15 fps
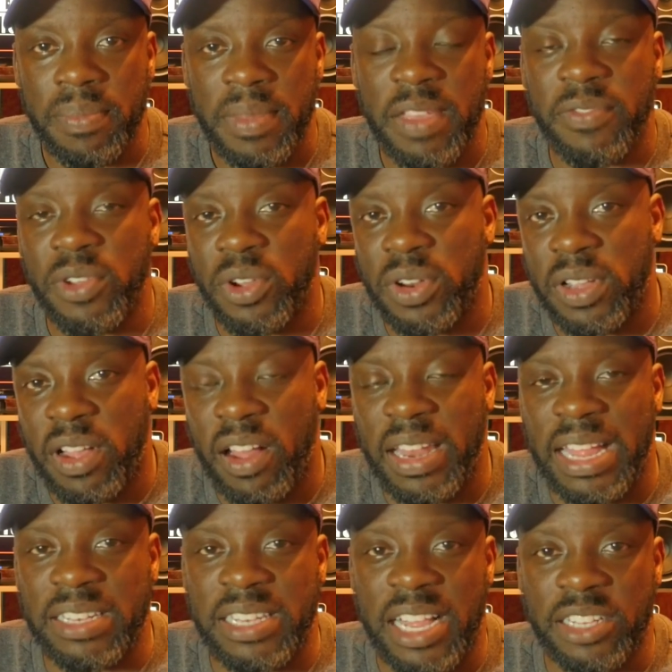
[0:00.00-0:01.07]
if you're going to call
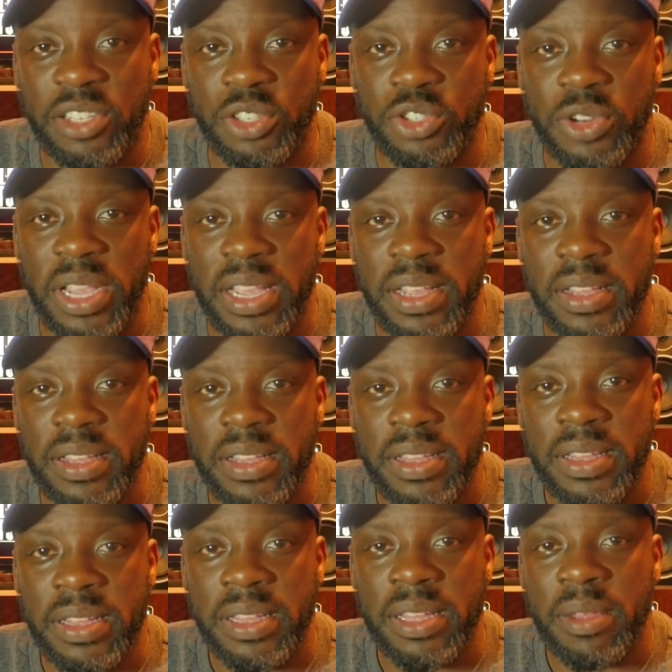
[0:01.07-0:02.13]
out Dr. Dre,
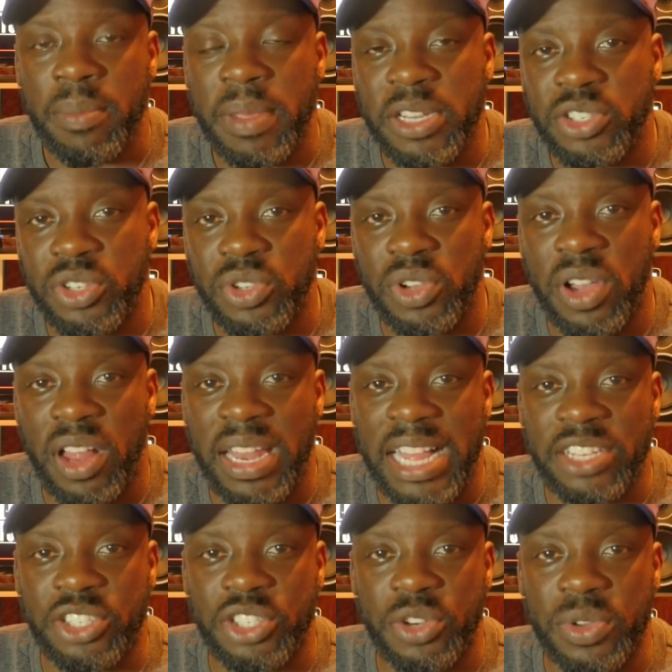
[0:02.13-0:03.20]
make sure you call
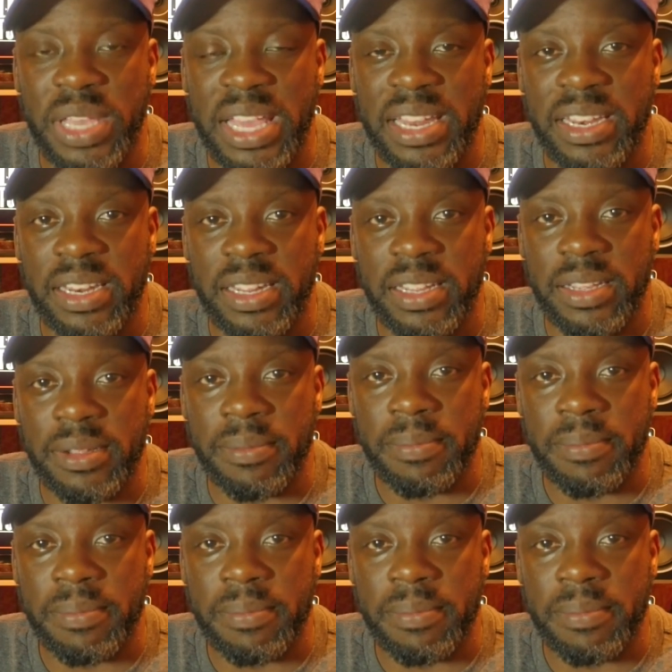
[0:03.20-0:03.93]
out Joe Kennedy.